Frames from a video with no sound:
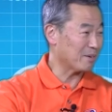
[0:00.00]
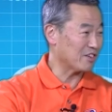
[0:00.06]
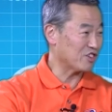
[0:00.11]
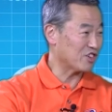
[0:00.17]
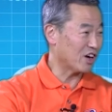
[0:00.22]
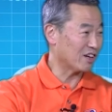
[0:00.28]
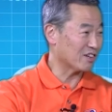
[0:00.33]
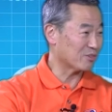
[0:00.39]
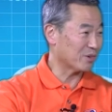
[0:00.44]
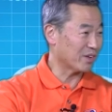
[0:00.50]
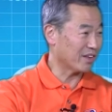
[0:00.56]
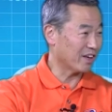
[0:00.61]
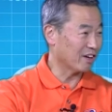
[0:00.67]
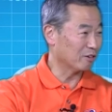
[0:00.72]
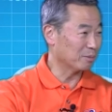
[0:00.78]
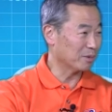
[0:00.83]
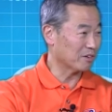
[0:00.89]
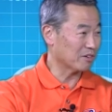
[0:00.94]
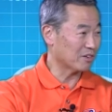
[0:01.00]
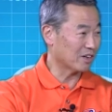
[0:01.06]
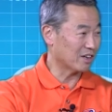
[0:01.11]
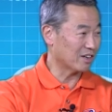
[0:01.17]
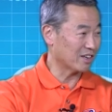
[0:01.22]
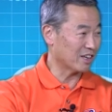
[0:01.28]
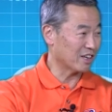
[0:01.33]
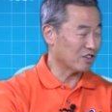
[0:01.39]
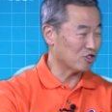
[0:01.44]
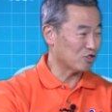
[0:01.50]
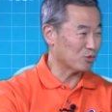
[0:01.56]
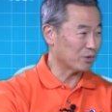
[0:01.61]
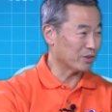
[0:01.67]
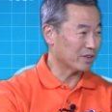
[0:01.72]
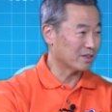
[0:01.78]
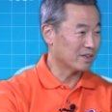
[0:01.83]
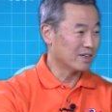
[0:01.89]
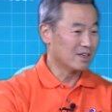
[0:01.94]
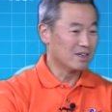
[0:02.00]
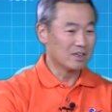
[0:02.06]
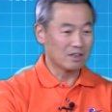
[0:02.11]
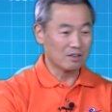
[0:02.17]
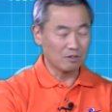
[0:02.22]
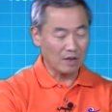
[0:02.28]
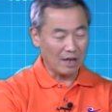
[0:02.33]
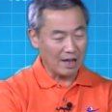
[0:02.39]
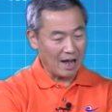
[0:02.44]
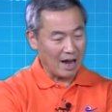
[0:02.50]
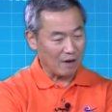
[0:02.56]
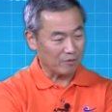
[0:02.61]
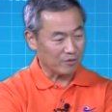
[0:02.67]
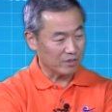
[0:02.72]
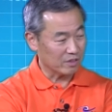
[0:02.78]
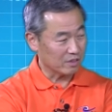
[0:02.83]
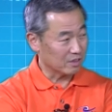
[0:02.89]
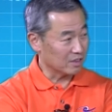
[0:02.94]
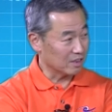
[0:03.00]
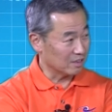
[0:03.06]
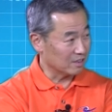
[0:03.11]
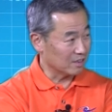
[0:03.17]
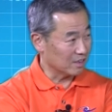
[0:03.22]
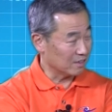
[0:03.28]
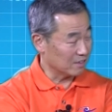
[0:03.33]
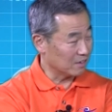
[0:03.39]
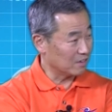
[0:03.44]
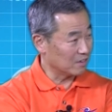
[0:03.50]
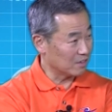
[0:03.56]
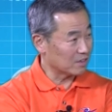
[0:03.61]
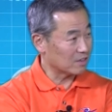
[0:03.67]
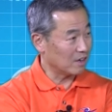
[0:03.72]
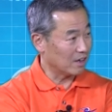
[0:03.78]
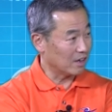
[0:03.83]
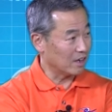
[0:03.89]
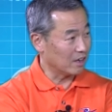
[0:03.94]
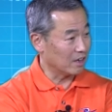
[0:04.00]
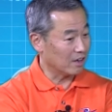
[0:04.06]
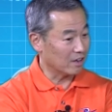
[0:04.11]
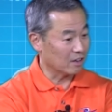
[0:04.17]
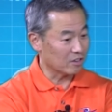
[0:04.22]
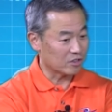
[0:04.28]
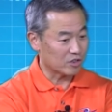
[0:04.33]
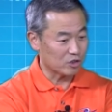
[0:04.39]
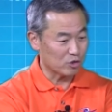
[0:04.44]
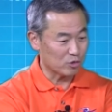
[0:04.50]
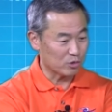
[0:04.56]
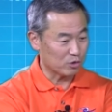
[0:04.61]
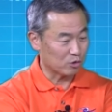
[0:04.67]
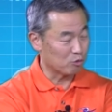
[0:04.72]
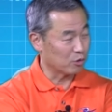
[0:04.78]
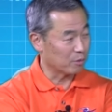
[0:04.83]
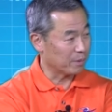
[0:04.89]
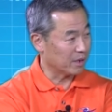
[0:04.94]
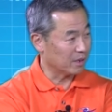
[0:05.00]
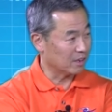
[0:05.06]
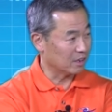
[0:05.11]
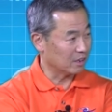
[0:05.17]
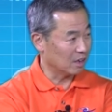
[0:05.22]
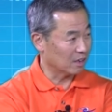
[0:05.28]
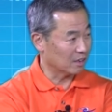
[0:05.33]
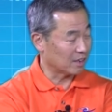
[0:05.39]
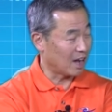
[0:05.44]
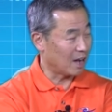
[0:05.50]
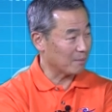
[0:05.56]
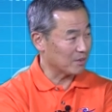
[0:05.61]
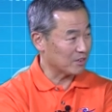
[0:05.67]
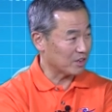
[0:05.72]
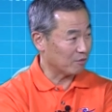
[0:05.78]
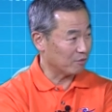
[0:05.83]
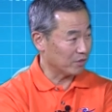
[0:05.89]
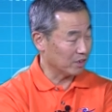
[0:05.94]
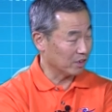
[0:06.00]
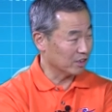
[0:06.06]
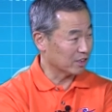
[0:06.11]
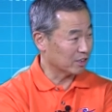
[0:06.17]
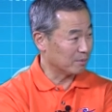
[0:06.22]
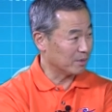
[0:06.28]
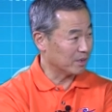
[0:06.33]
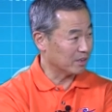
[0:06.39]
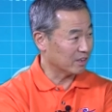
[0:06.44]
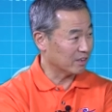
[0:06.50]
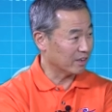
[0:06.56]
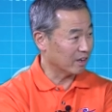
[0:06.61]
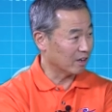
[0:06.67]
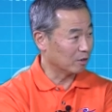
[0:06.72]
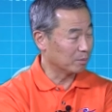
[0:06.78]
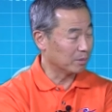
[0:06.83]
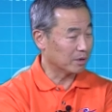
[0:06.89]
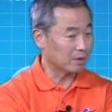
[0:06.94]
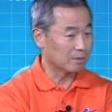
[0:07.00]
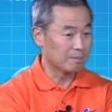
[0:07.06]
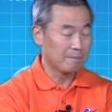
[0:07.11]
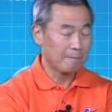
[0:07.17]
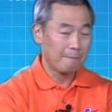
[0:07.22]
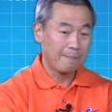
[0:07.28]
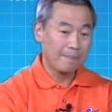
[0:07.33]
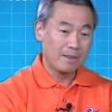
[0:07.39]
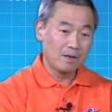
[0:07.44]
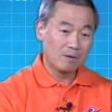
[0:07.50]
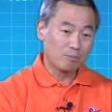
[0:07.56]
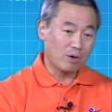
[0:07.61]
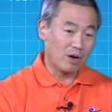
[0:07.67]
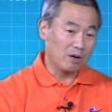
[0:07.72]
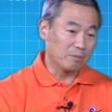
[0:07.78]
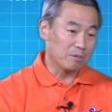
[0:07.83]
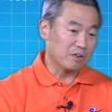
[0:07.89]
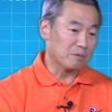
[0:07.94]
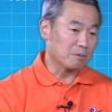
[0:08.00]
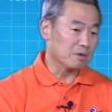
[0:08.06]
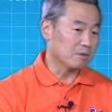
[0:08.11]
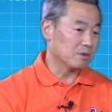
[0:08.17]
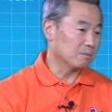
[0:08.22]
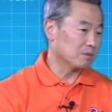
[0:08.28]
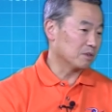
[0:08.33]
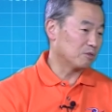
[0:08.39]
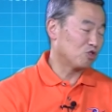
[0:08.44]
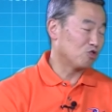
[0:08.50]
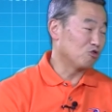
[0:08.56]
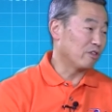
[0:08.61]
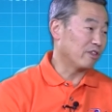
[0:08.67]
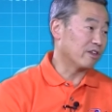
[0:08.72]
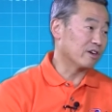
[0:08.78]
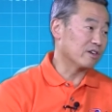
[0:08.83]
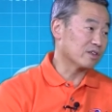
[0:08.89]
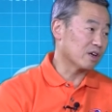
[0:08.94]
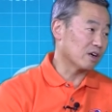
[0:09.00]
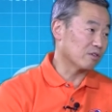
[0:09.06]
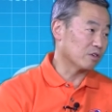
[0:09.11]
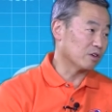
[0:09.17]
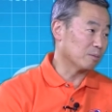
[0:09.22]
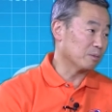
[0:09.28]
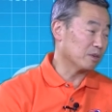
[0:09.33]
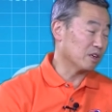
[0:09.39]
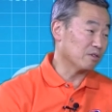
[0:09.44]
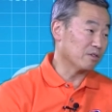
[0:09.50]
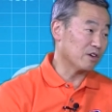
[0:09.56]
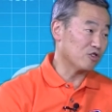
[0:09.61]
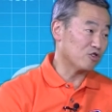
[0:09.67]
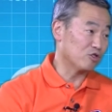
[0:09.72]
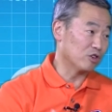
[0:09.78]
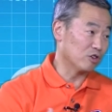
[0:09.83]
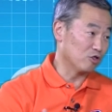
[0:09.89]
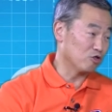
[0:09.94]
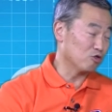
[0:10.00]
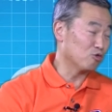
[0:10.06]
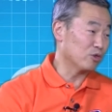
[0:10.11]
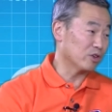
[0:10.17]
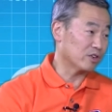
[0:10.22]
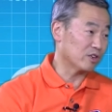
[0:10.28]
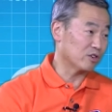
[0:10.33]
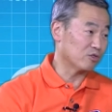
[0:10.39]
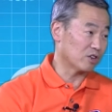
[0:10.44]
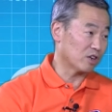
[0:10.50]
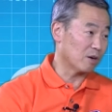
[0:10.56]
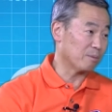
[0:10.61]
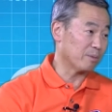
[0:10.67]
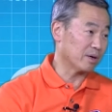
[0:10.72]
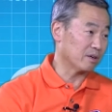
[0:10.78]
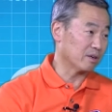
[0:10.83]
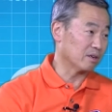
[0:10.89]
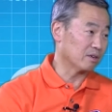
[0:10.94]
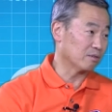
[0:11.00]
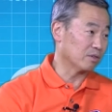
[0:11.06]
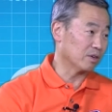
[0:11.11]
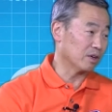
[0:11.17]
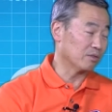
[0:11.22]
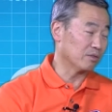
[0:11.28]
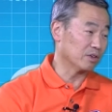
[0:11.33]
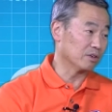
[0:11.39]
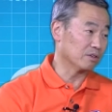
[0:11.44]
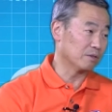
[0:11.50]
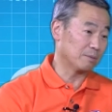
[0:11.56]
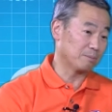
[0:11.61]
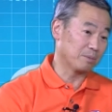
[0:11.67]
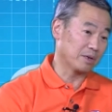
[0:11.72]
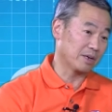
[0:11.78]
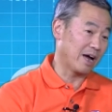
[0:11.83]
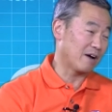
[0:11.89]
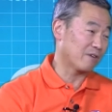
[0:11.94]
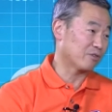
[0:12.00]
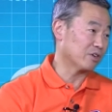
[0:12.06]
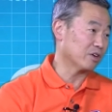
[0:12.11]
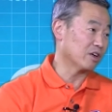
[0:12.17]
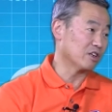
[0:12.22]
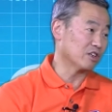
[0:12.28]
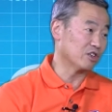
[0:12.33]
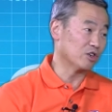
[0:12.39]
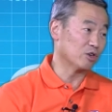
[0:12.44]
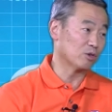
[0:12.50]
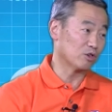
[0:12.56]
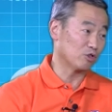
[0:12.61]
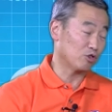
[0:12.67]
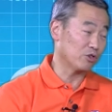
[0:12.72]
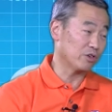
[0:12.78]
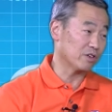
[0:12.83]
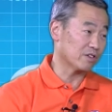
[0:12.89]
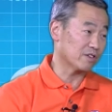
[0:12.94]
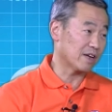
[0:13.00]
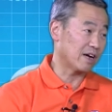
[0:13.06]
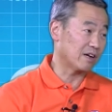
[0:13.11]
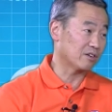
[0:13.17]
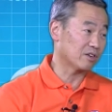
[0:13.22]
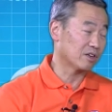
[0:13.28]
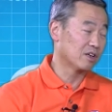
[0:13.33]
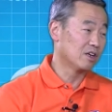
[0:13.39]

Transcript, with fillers: Johns with elbow injury after uh, surgery to repair the uh, John for the ligament in the elbow, probably two thirds of them eventually do return to competitive level, but after a year or two years out.